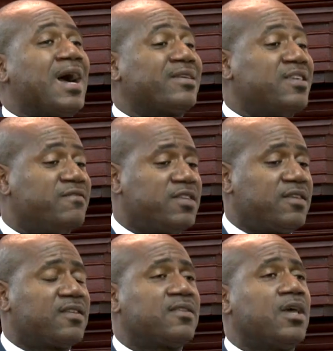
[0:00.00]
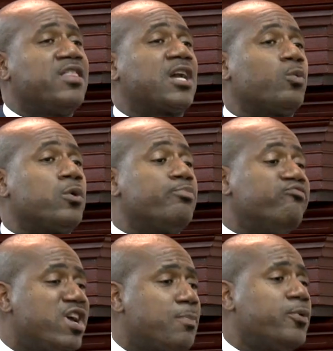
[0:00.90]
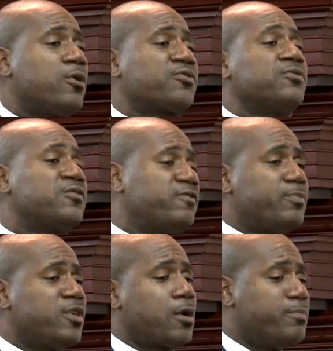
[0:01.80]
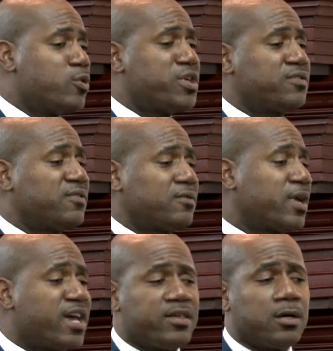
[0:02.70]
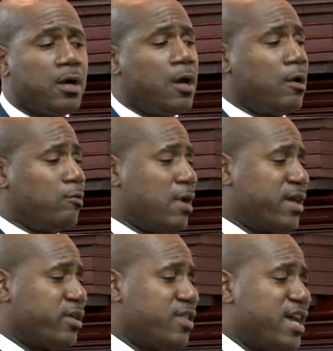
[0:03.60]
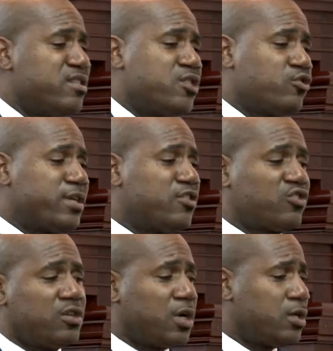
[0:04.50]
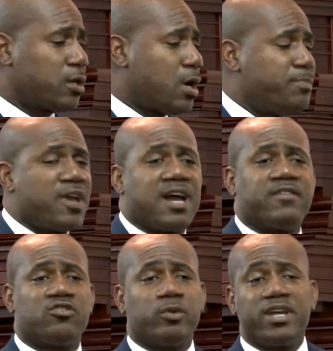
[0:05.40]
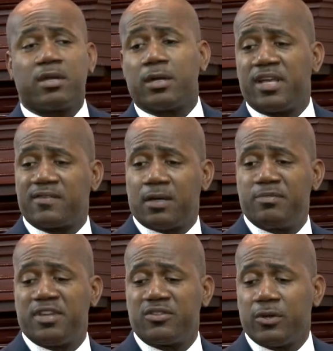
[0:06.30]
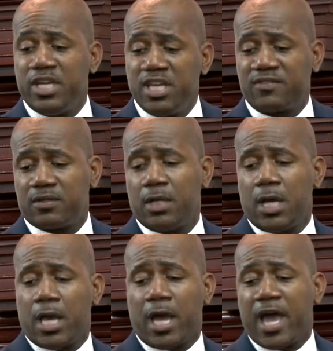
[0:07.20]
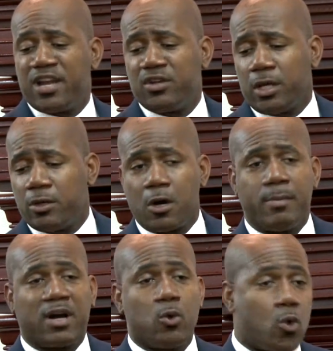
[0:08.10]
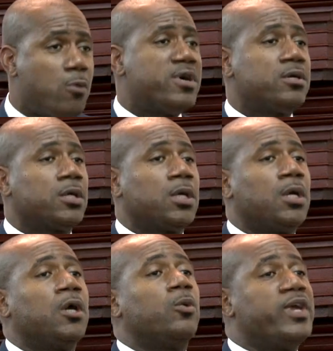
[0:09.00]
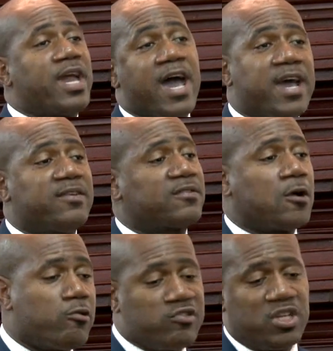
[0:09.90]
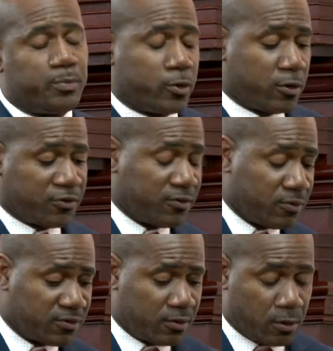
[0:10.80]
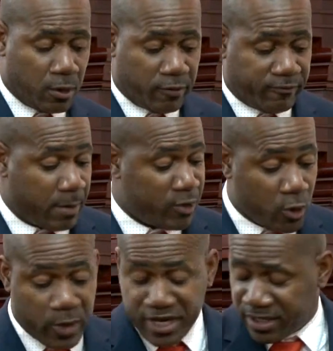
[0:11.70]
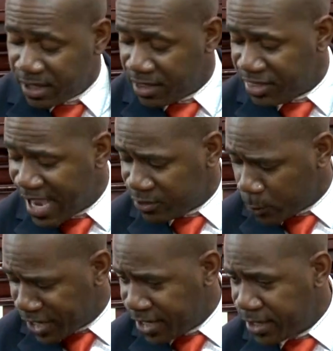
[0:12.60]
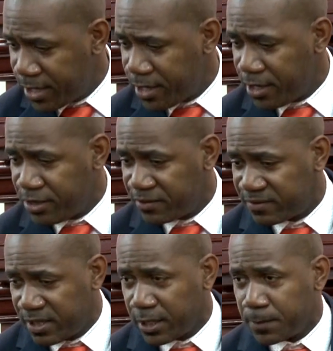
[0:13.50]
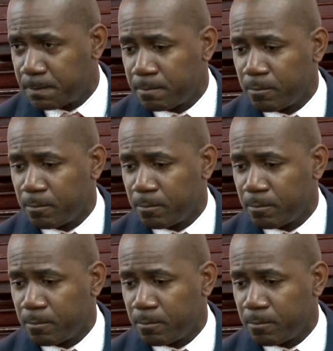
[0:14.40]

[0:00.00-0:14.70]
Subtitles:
activities that would bring persons from the communities together, rather than the traditional, you come, you have a drink, you get something to eat, and you go back home. We are discouraging persons from doing it that way this year.